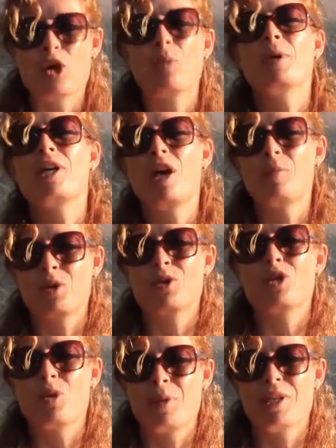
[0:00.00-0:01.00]
topping up your
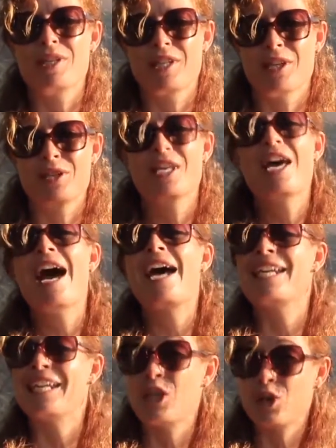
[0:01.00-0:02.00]
stopping skills
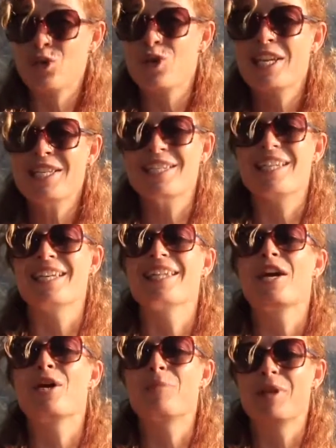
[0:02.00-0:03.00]
and increasing
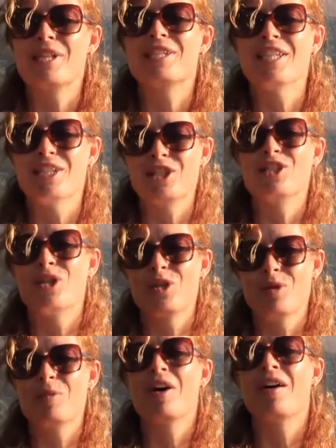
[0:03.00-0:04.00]
their ability to do
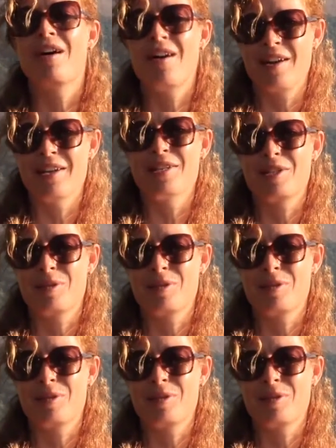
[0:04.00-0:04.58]
them at higher